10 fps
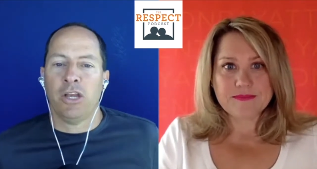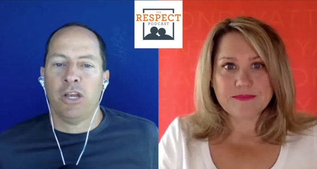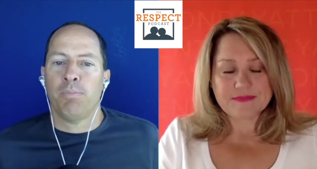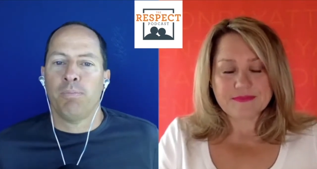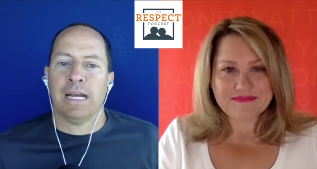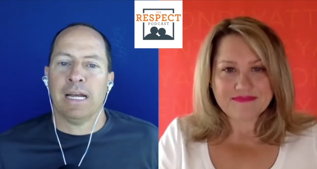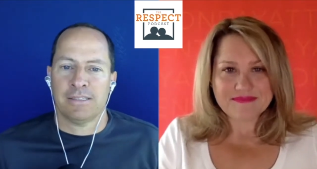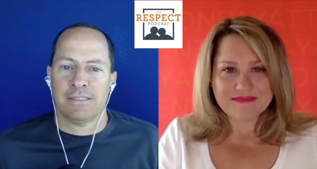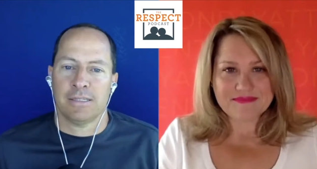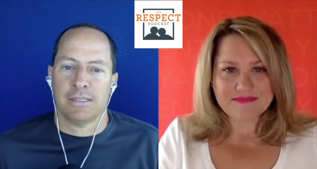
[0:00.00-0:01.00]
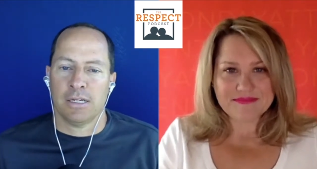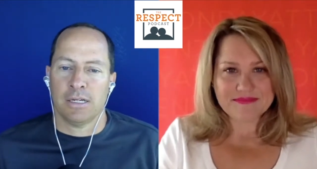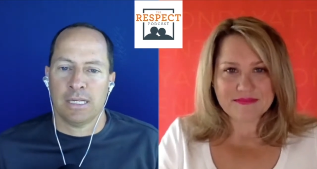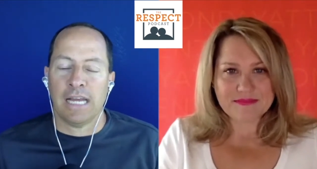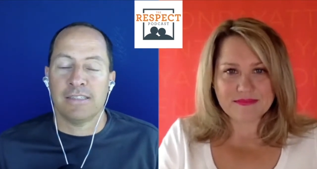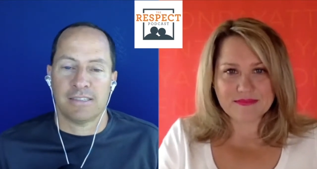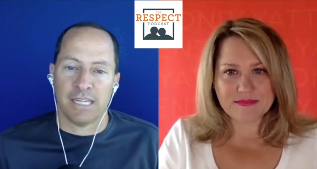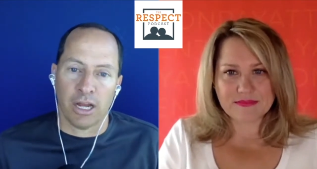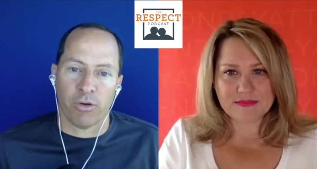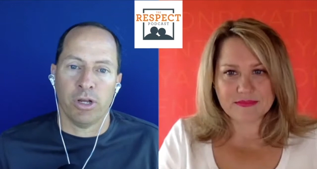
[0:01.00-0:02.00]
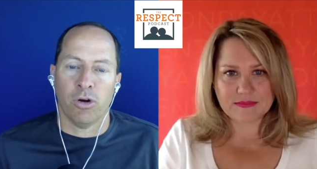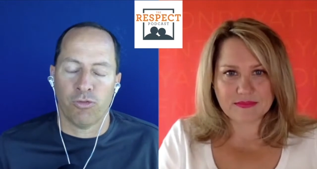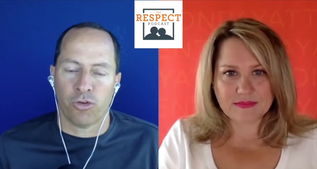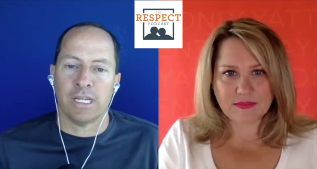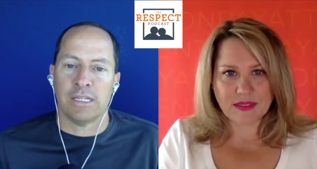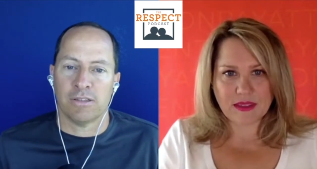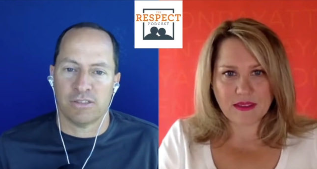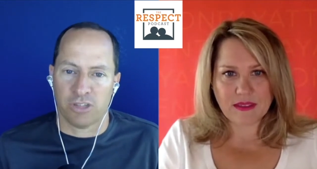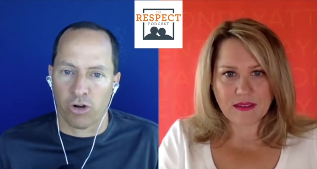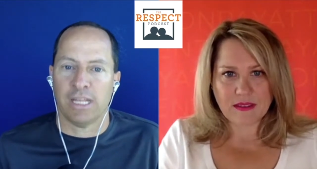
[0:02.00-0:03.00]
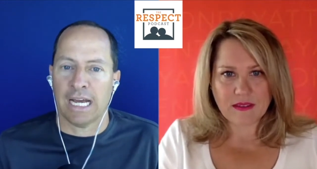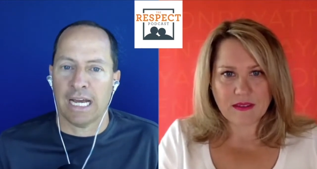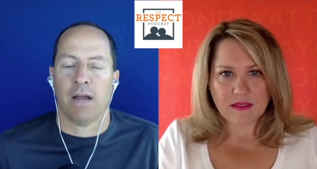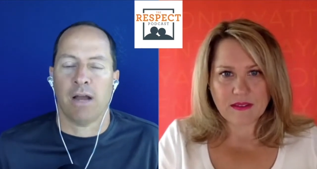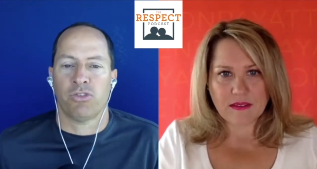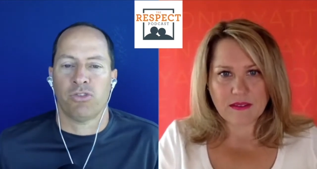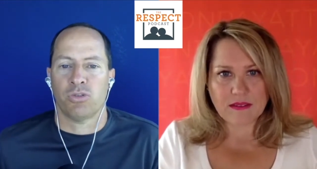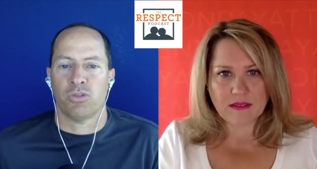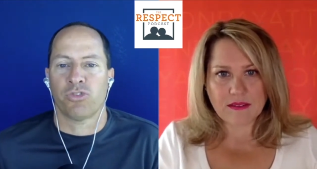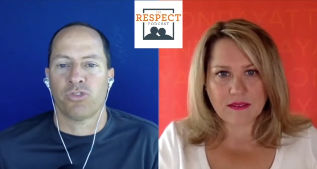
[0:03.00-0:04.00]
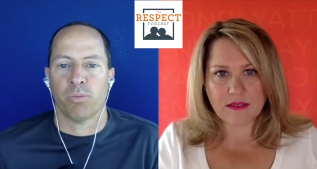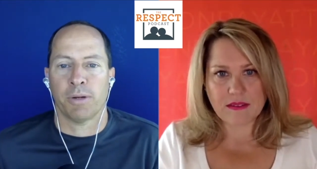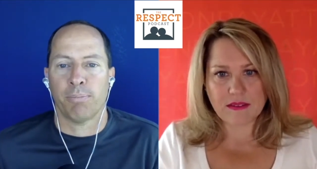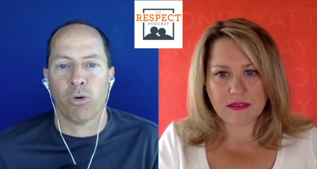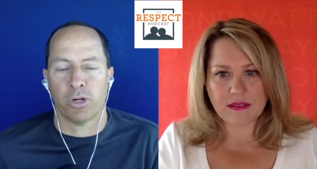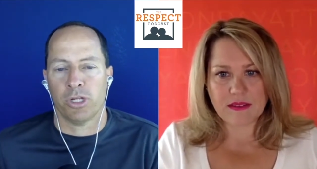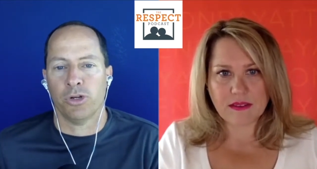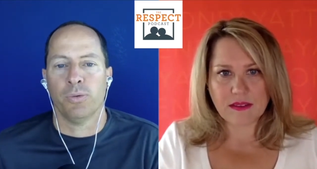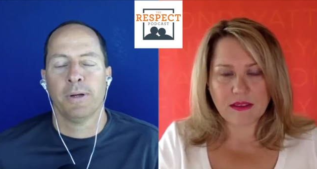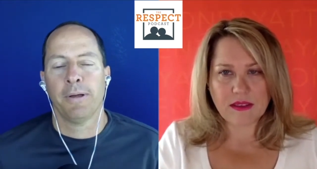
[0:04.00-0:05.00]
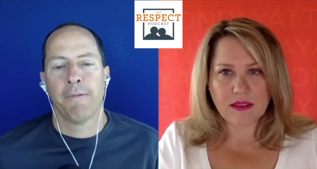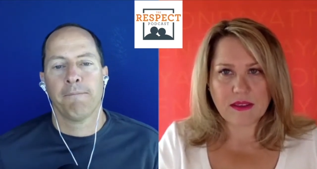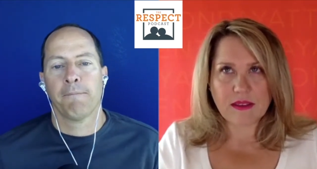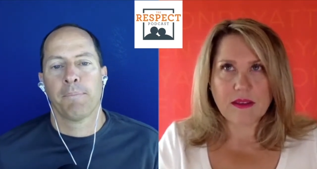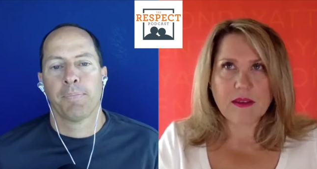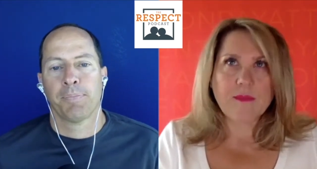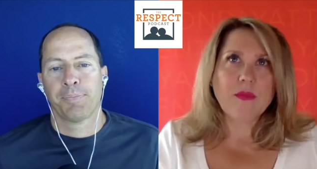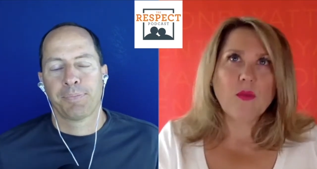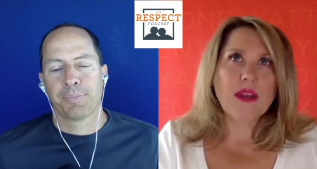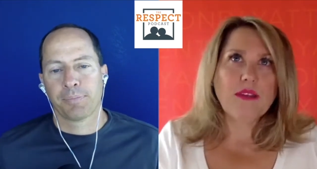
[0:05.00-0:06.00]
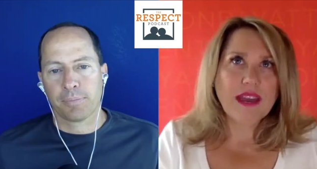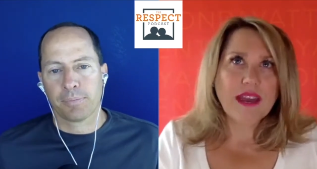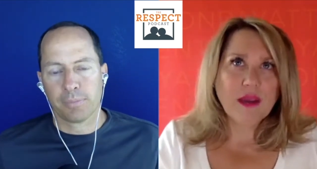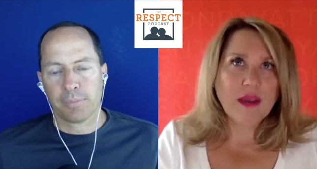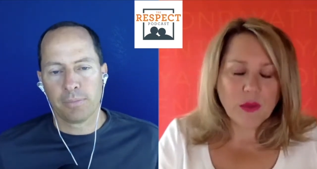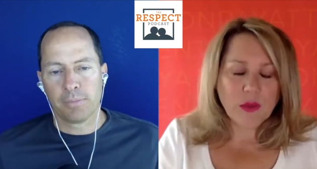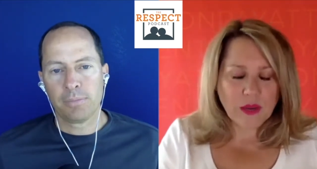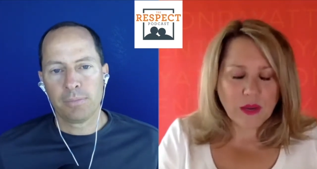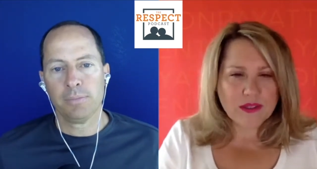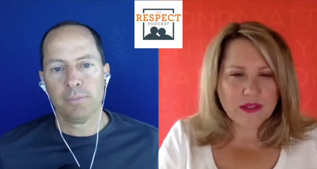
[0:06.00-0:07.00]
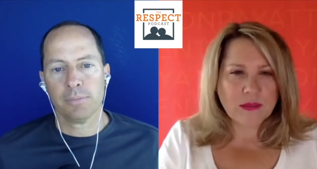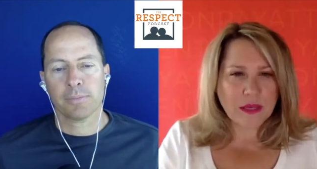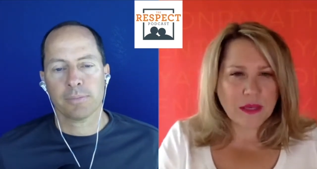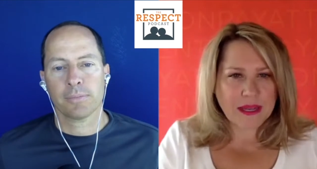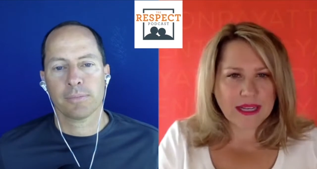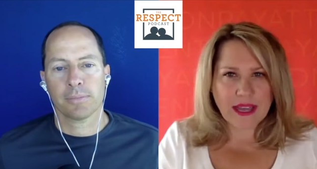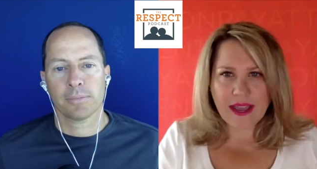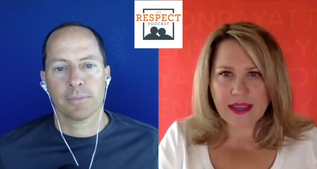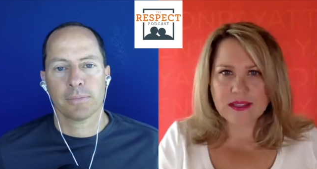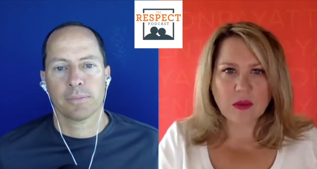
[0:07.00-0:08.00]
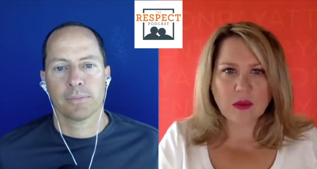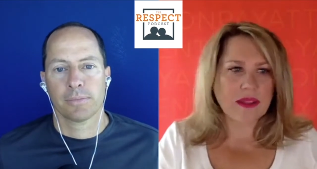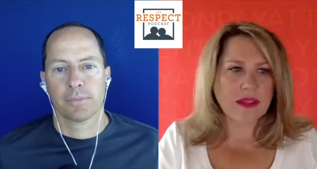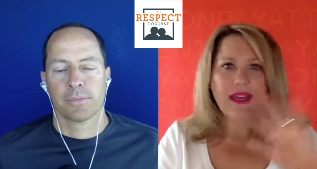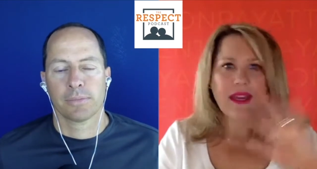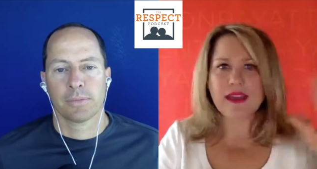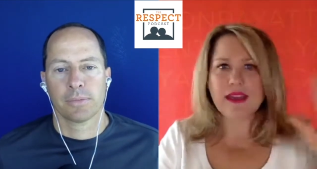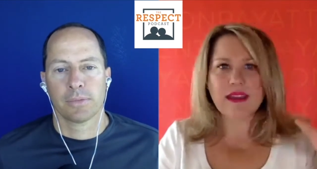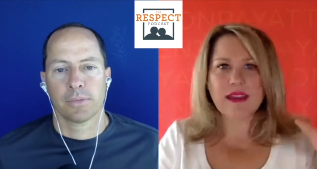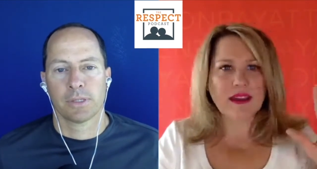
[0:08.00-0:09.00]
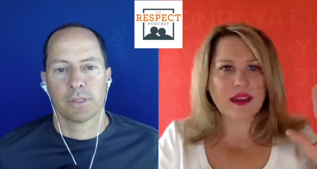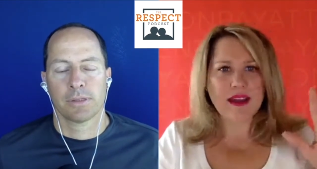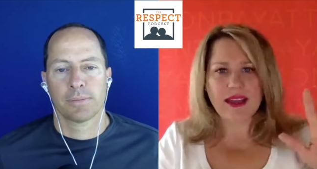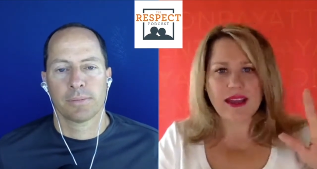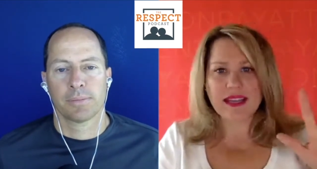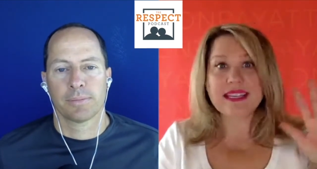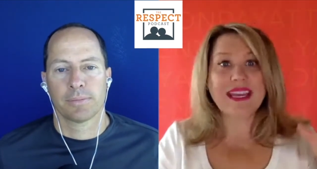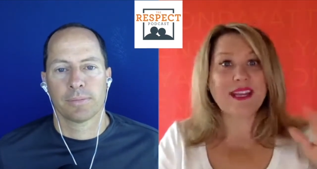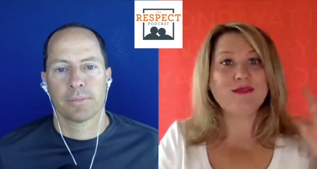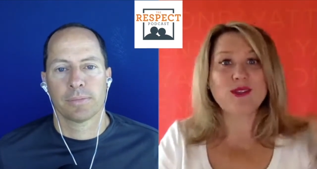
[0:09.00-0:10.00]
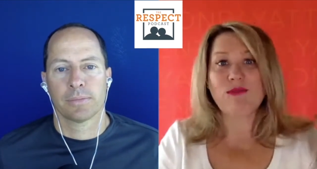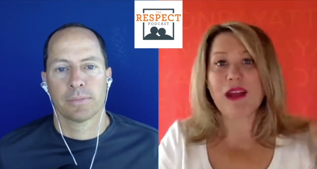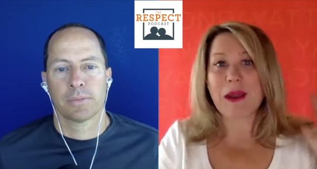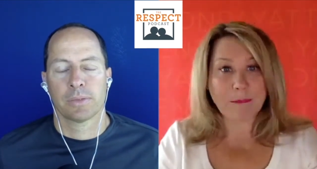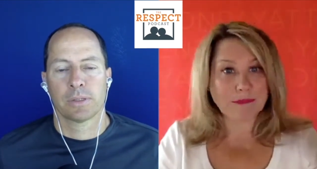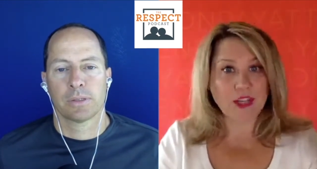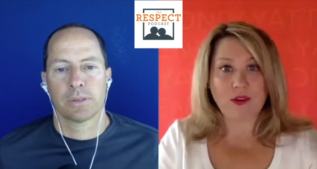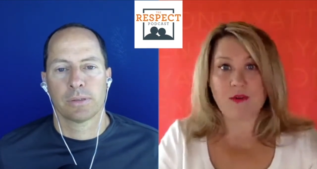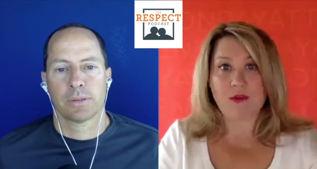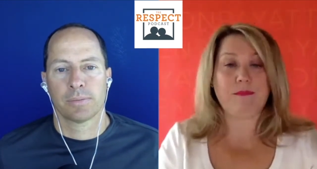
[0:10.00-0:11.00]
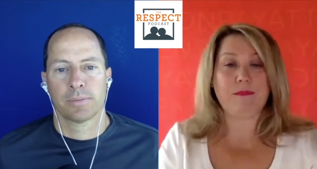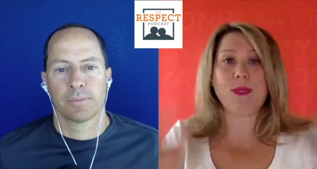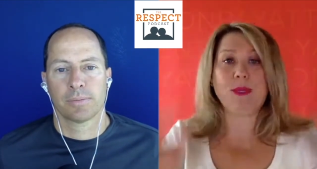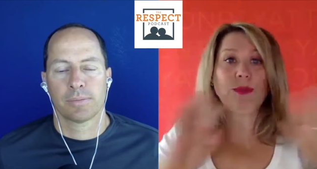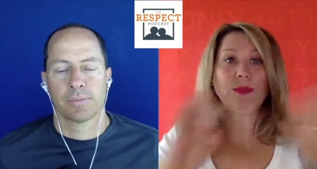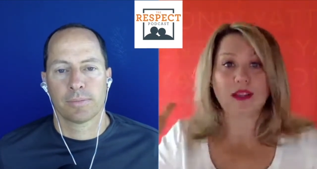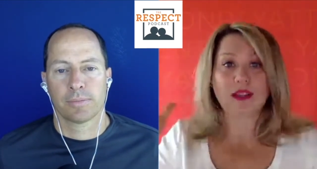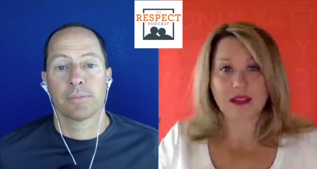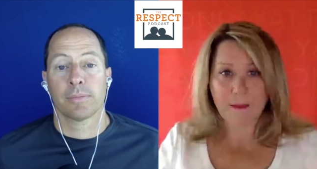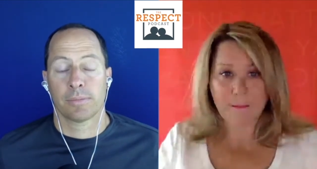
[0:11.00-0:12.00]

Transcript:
Speaker 1: How do you best uh, case scenario for starting that conversation with someone important to you?
Speaker 2: What I found with working with so many of my clients, whether they're big uh, executives who run, you know, billion dollar